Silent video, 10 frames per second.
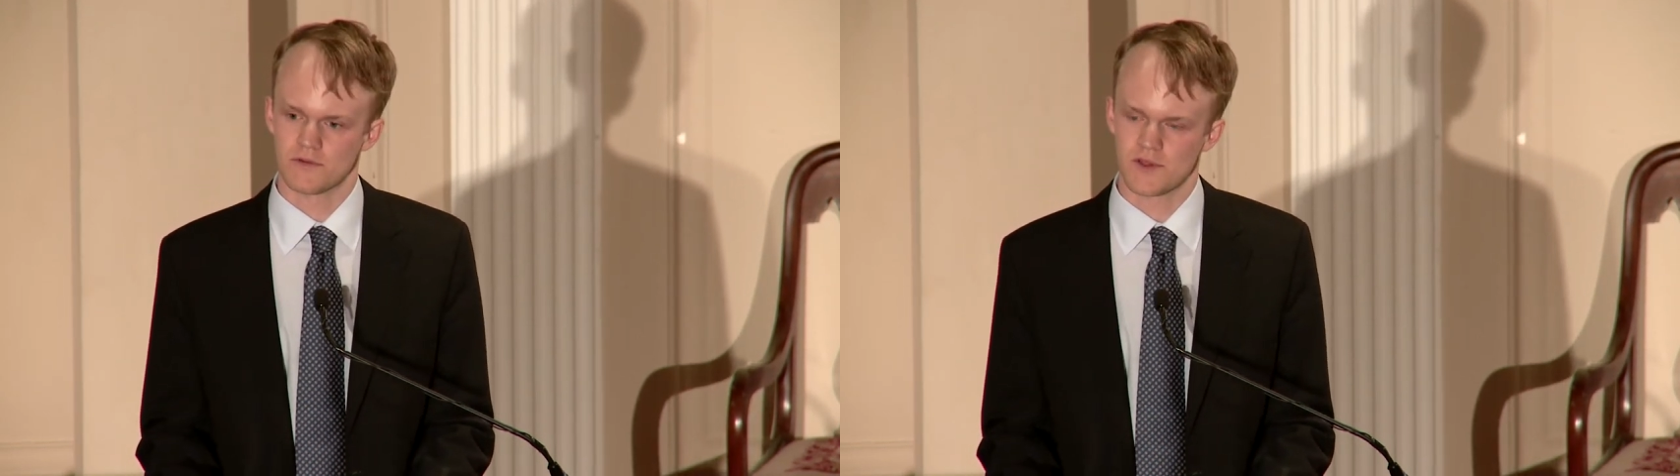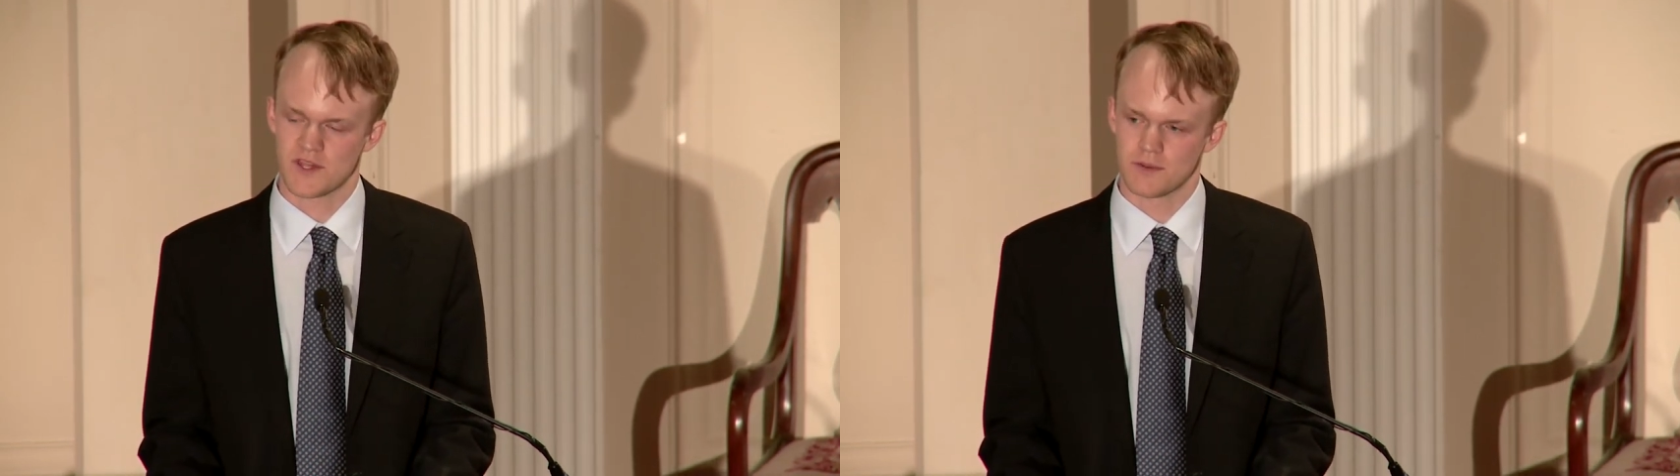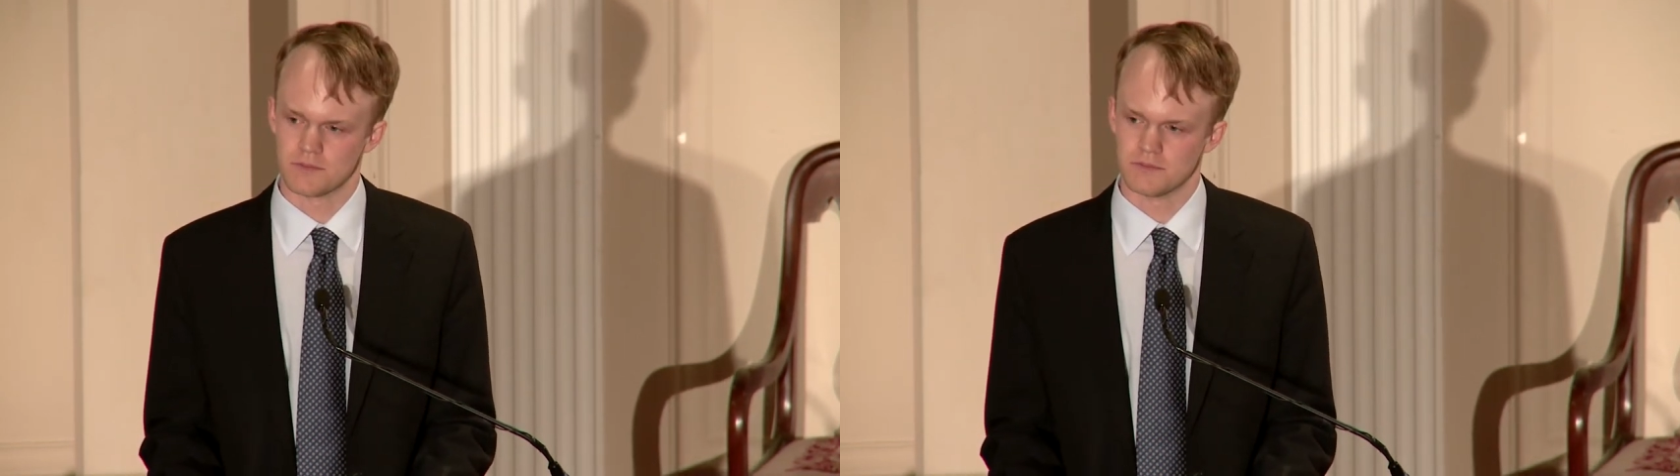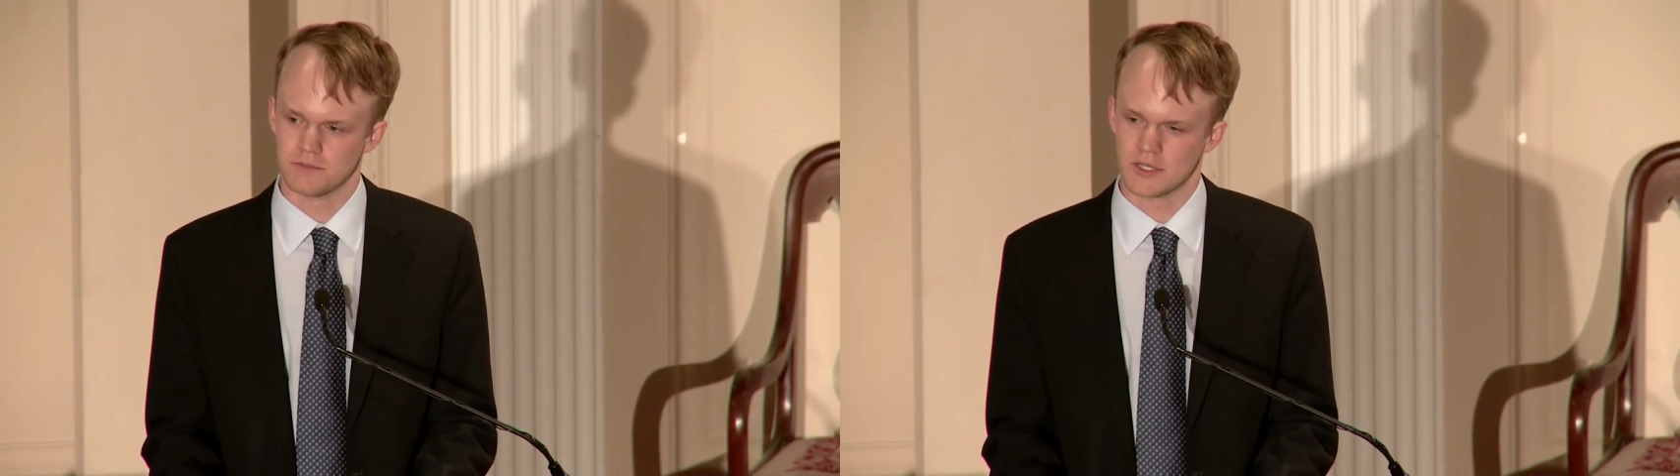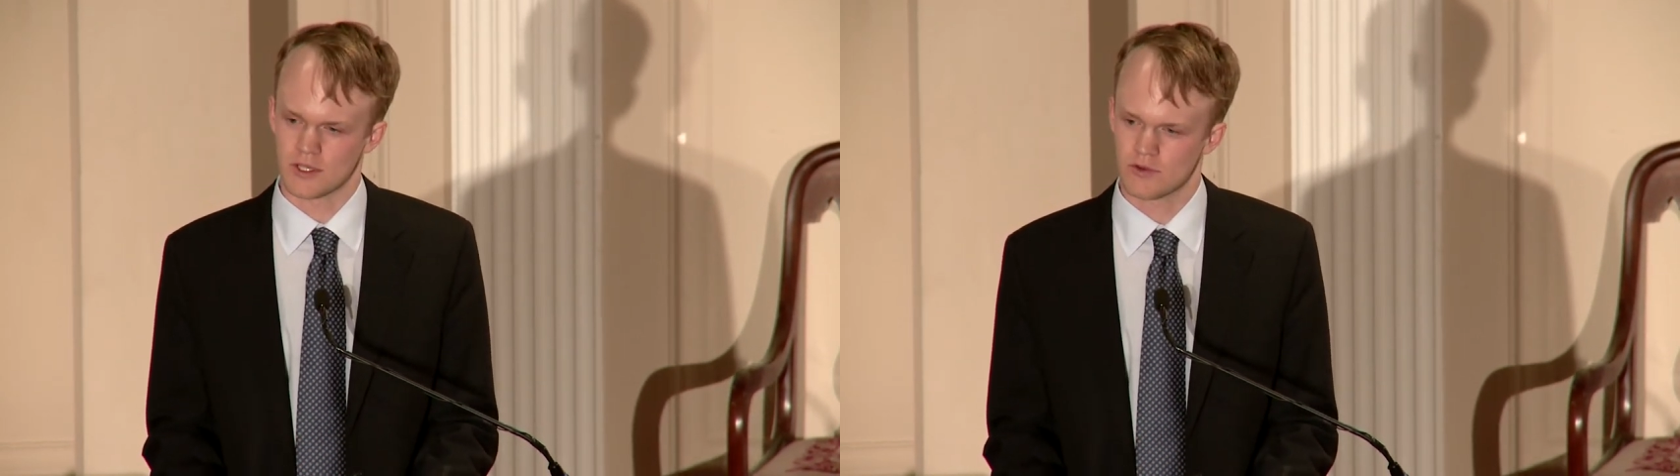for
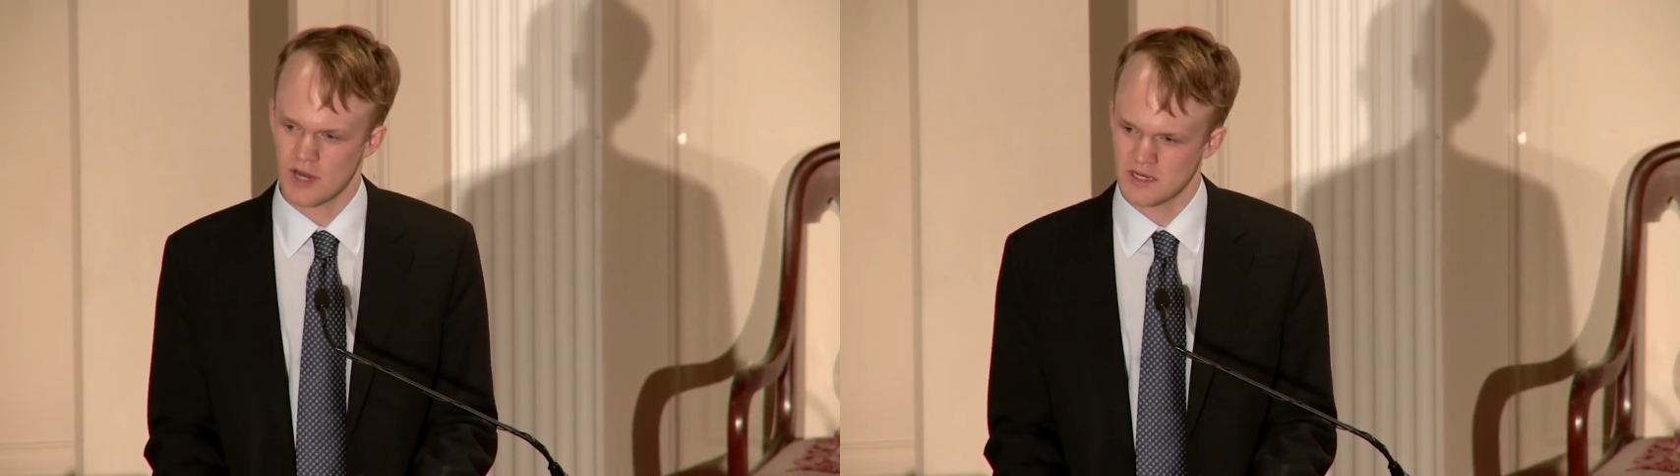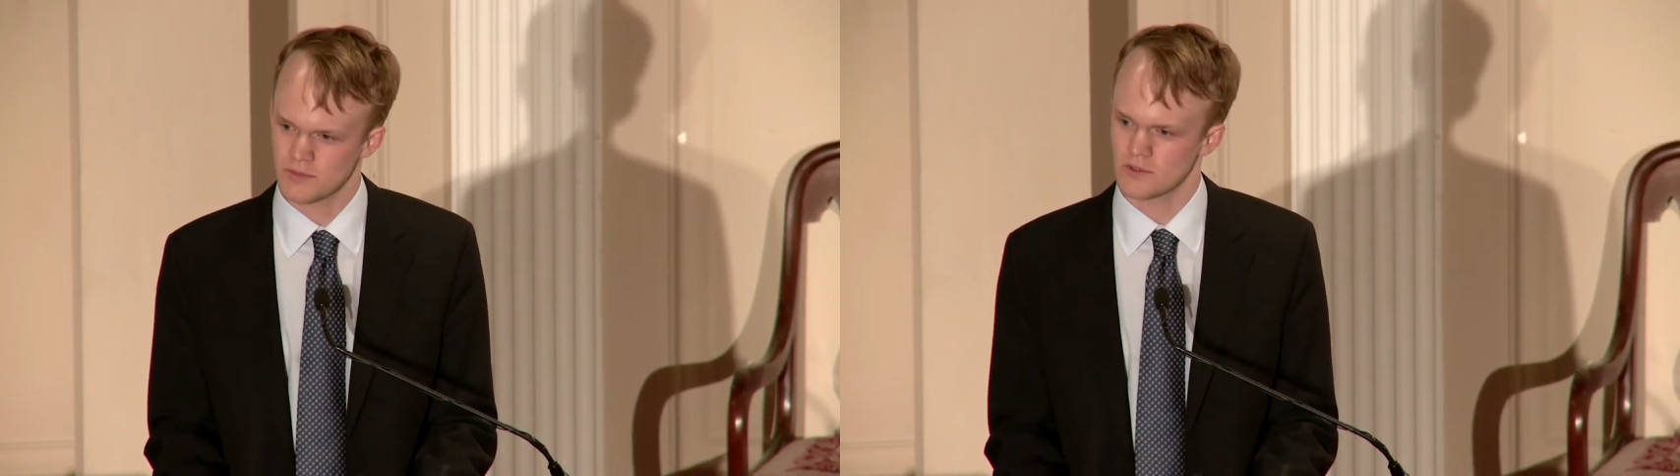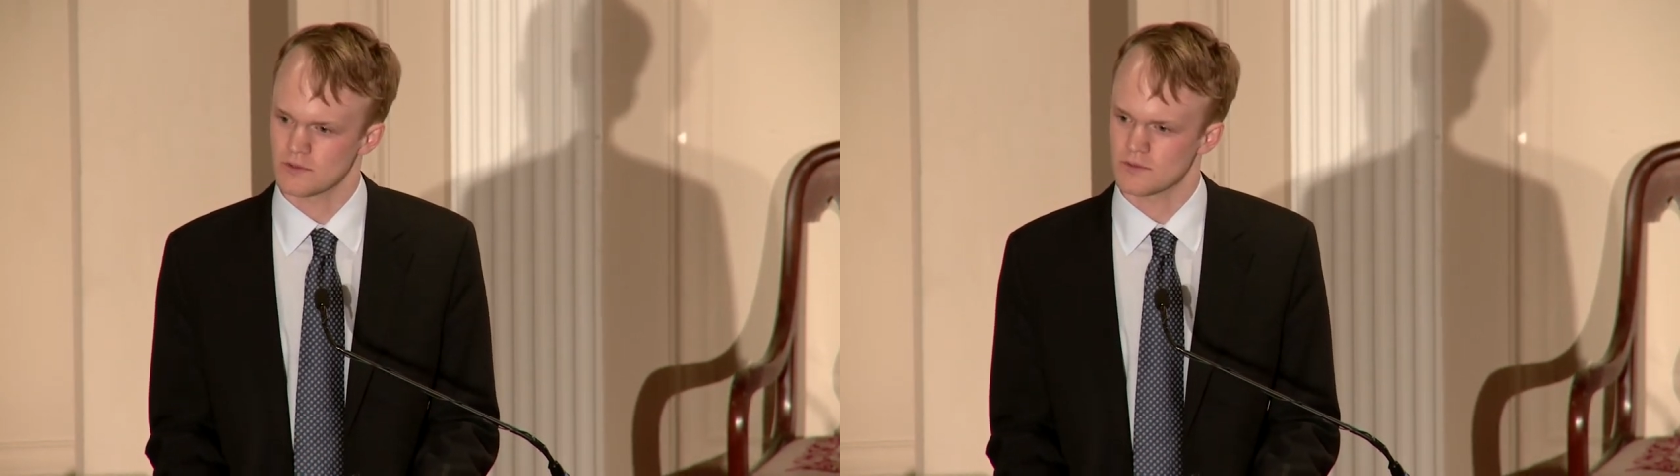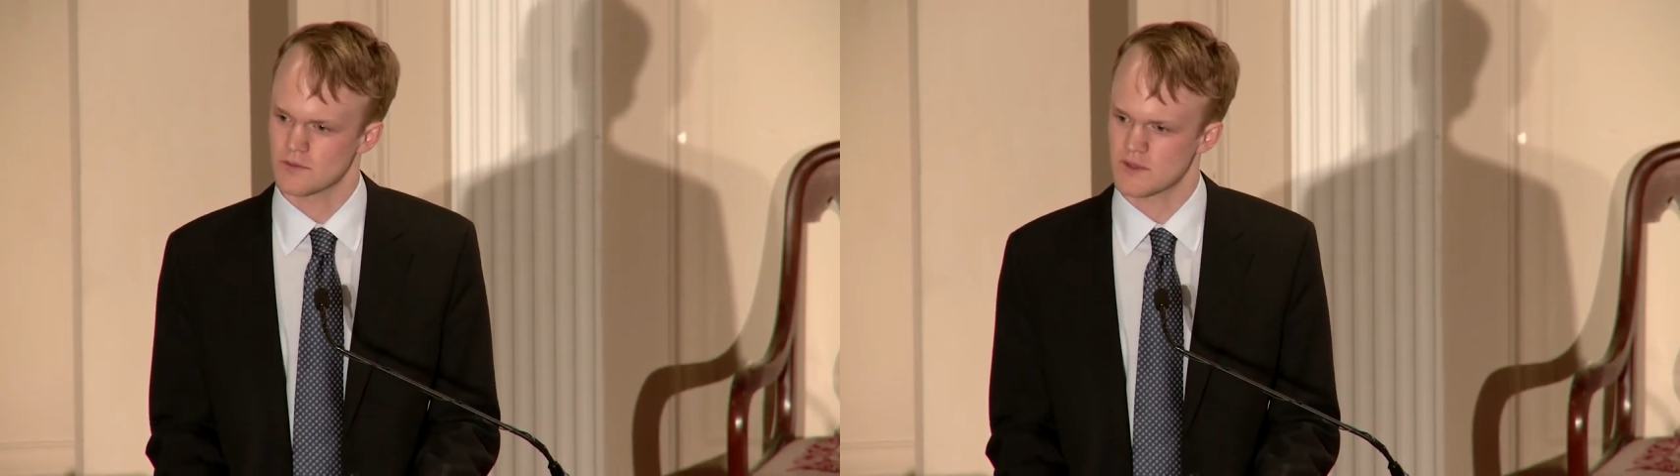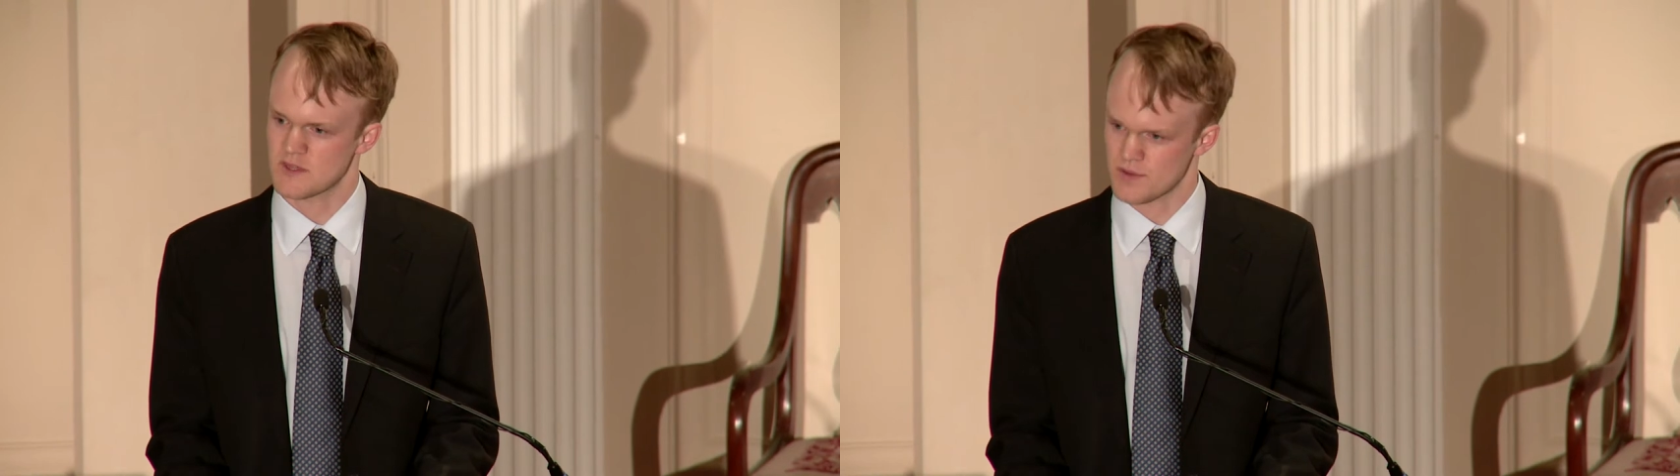some incredible
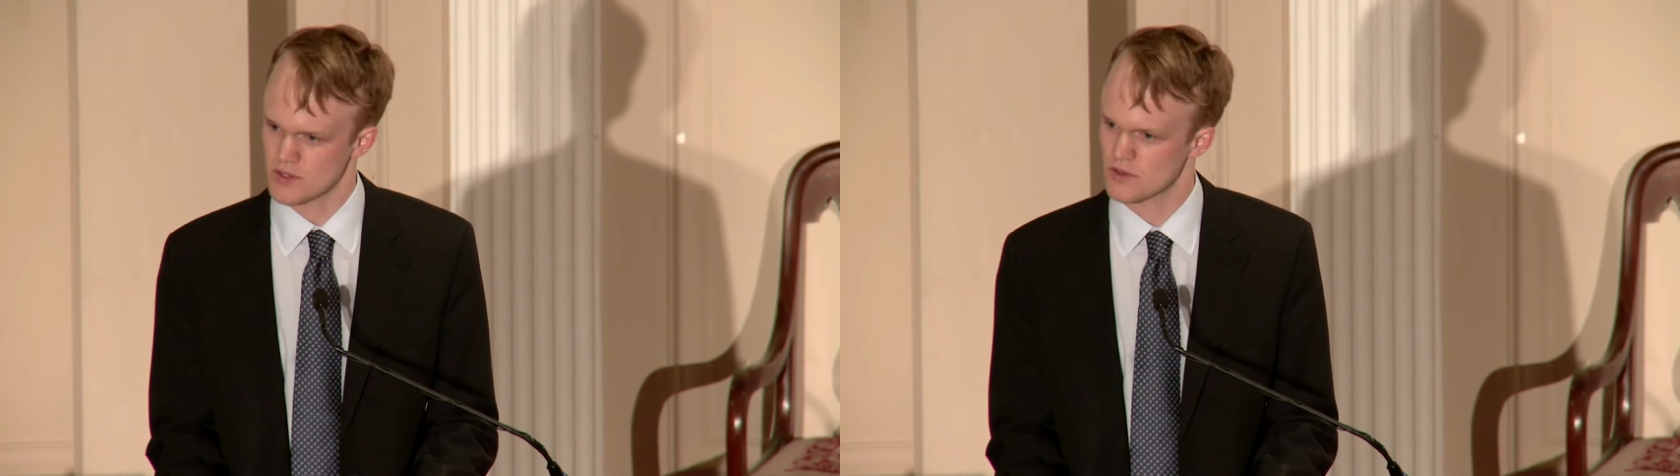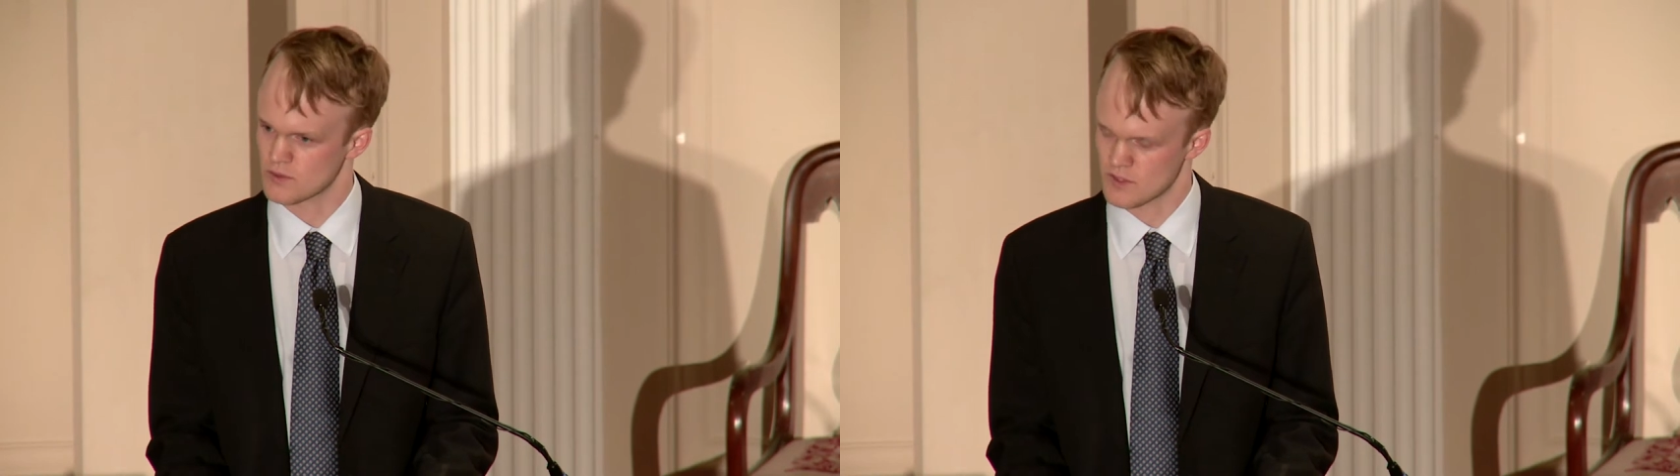spiritual